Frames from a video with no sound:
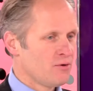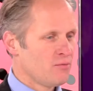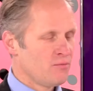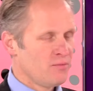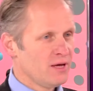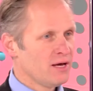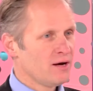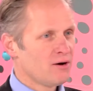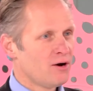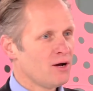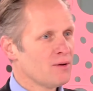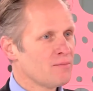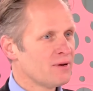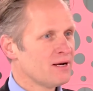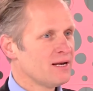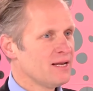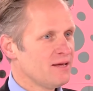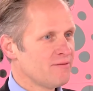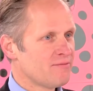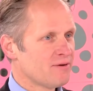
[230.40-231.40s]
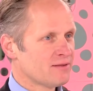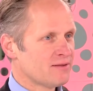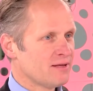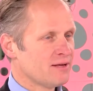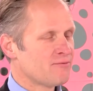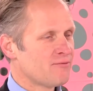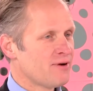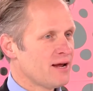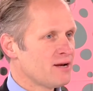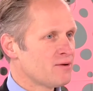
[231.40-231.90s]
we are all believers
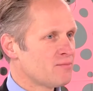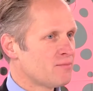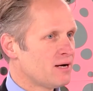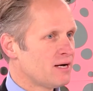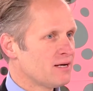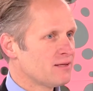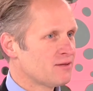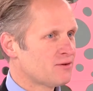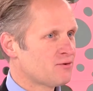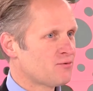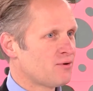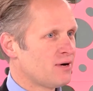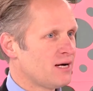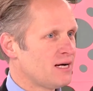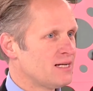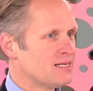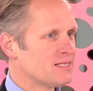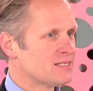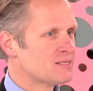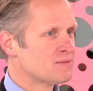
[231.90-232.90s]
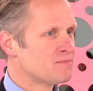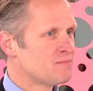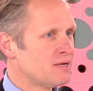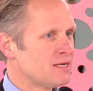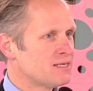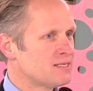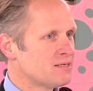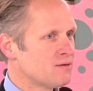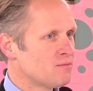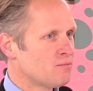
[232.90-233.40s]
in randomized trials,
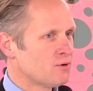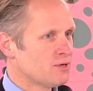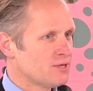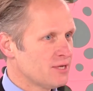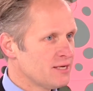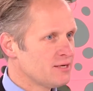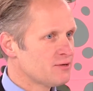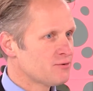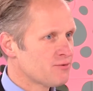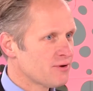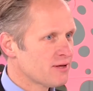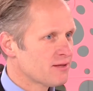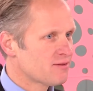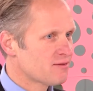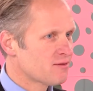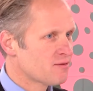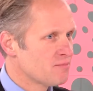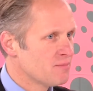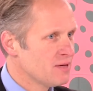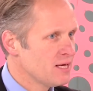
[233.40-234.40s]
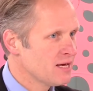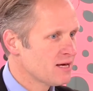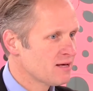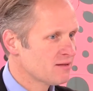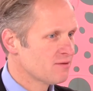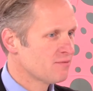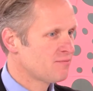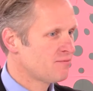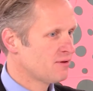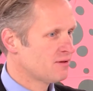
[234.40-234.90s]
but what interests me
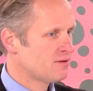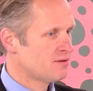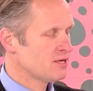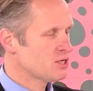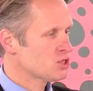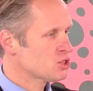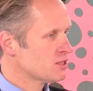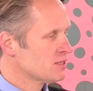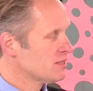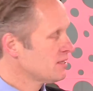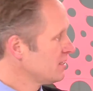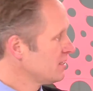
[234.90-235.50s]
as a physician